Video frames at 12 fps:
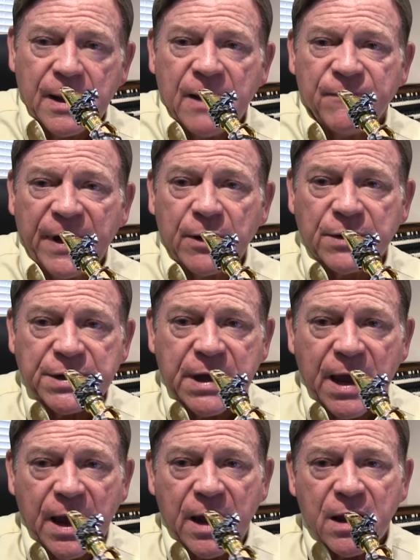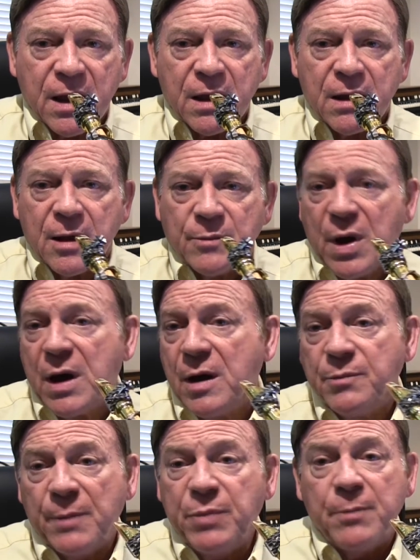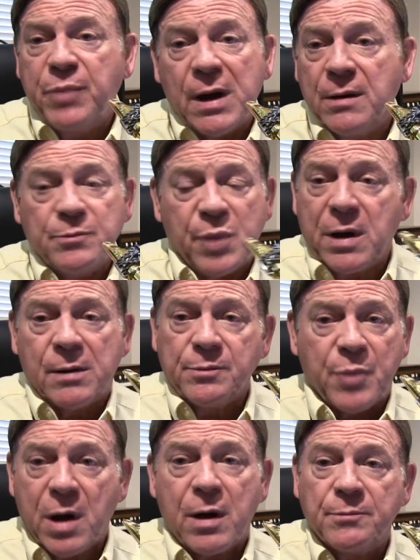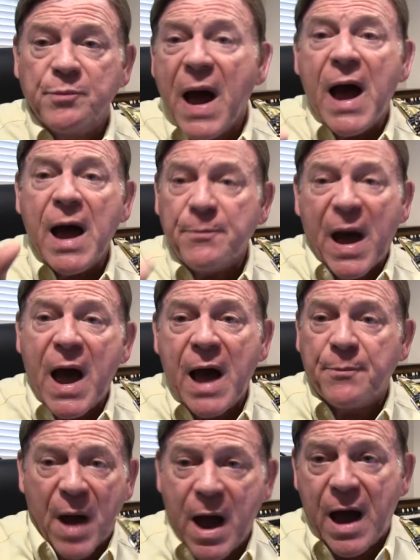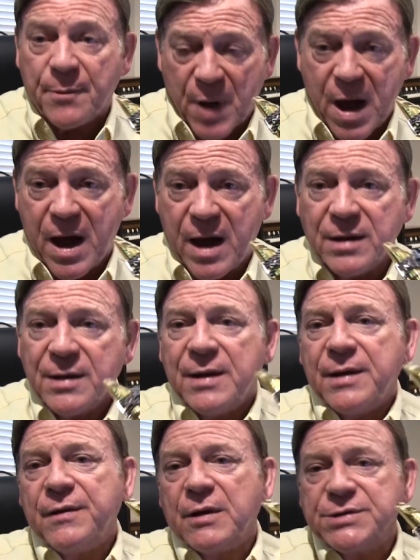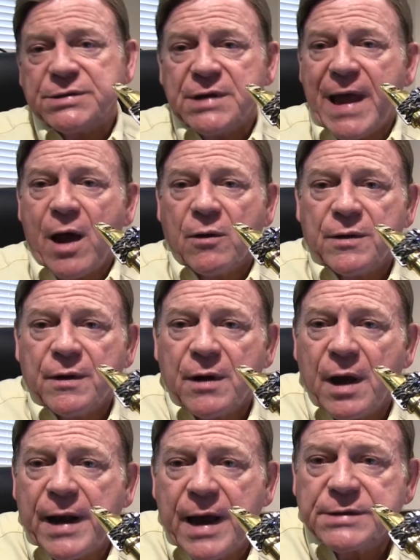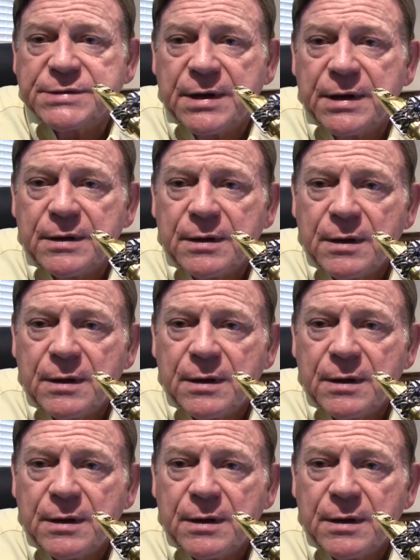If I don't decay, bum bum bum bum bum bum ba ba ba ba, they're just loud. They're not accented.